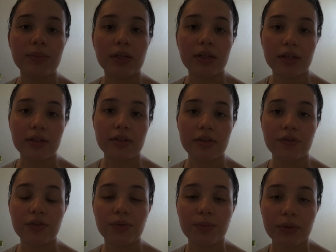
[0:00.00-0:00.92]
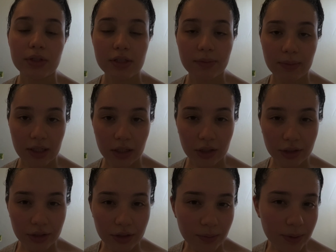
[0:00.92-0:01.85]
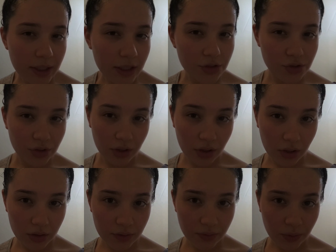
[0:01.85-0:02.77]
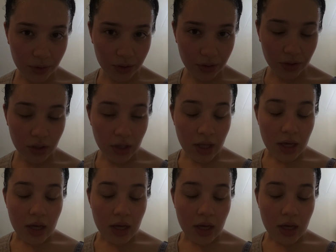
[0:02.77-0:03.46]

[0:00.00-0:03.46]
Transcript: because if you put a little bit extra olive oil